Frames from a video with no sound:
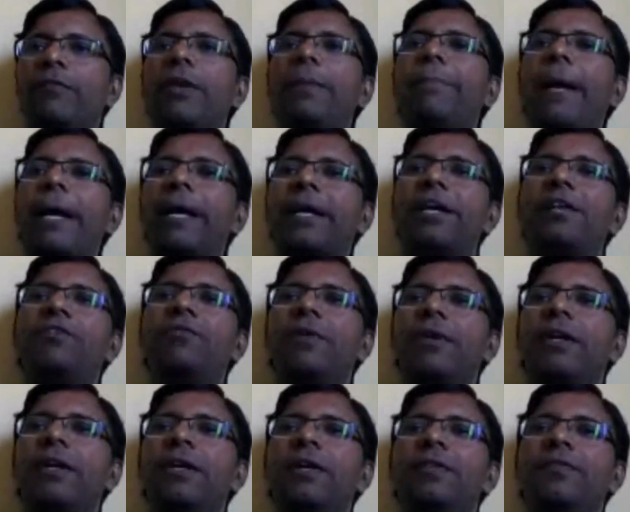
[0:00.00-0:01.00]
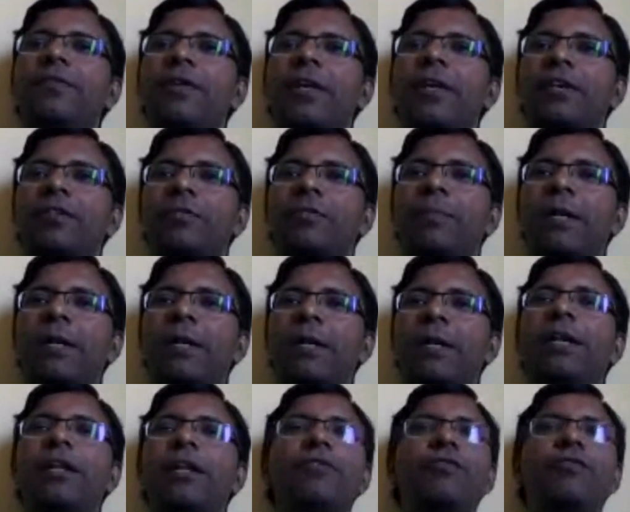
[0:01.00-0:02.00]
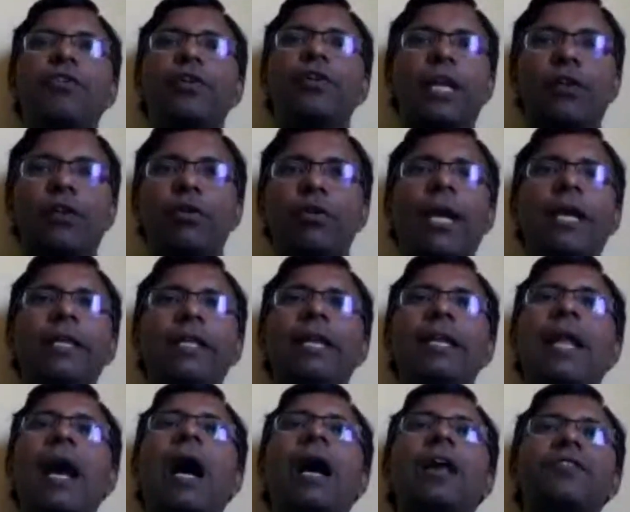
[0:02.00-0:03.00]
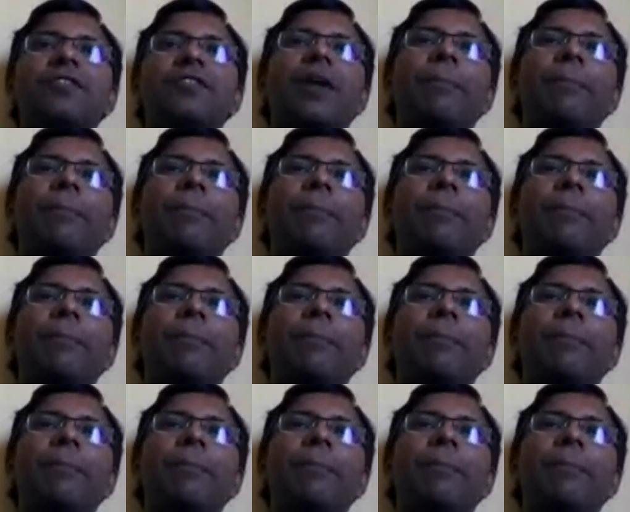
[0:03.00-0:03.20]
so you can look at the last update date to that particular package,